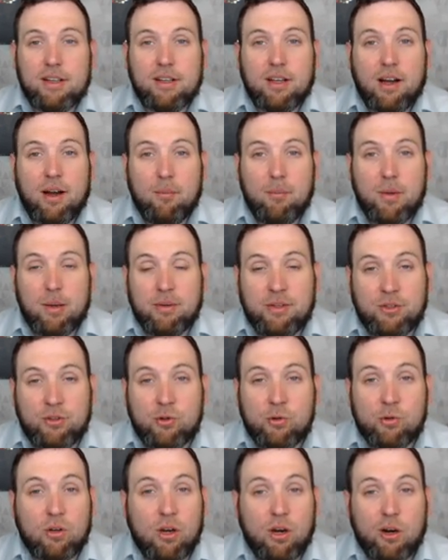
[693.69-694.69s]
uh, maybe
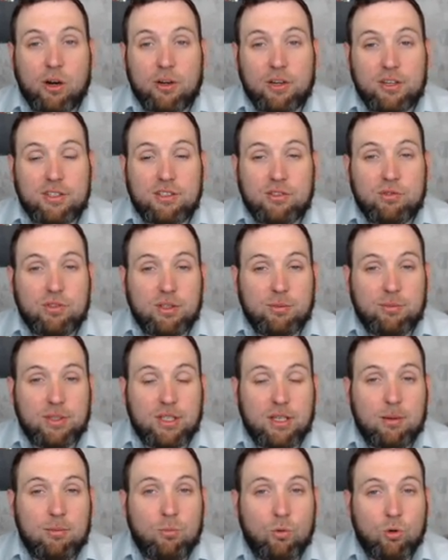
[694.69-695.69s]
newer artists who could
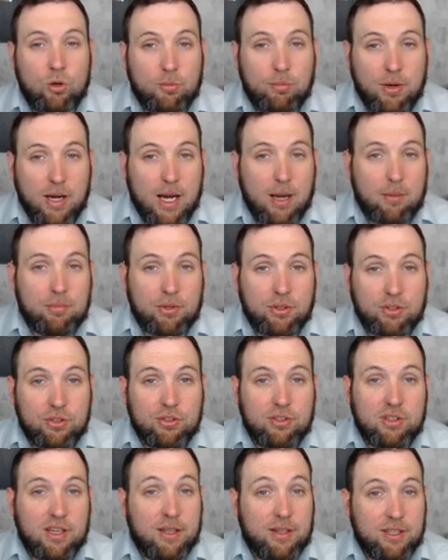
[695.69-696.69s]
become more
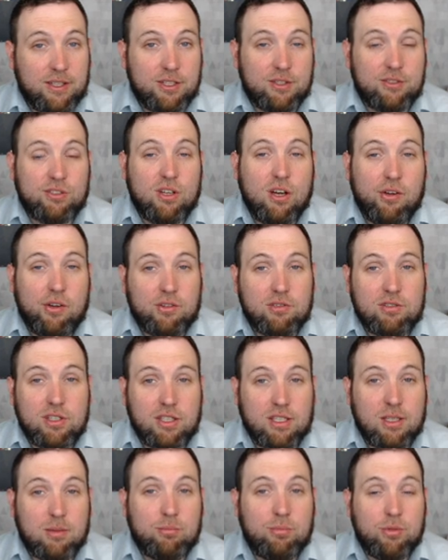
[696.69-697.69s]
popular and that their songs
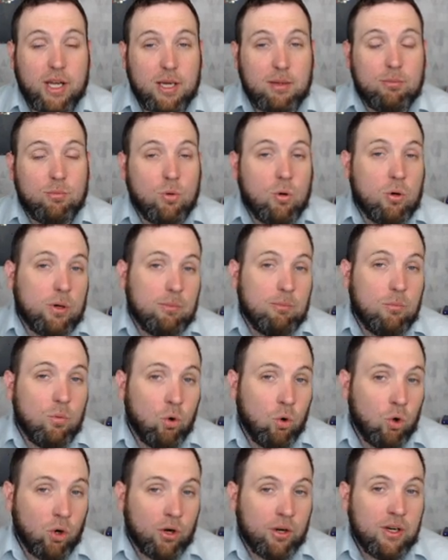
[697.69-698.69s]
could get played more and
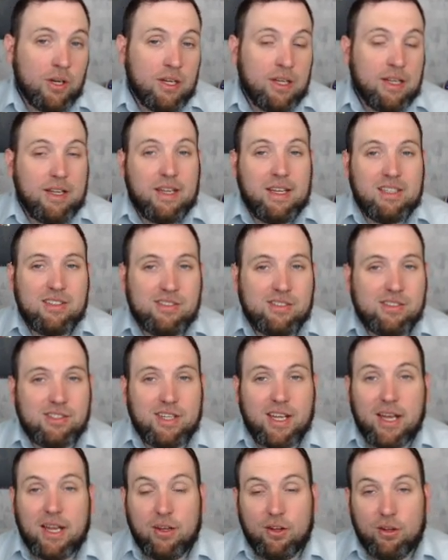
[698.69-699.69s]
more
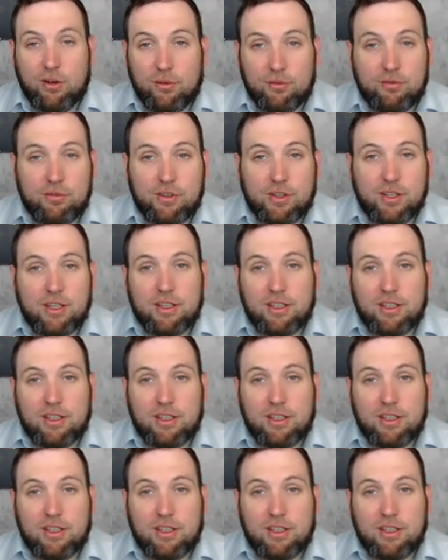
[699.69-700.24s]
instead of,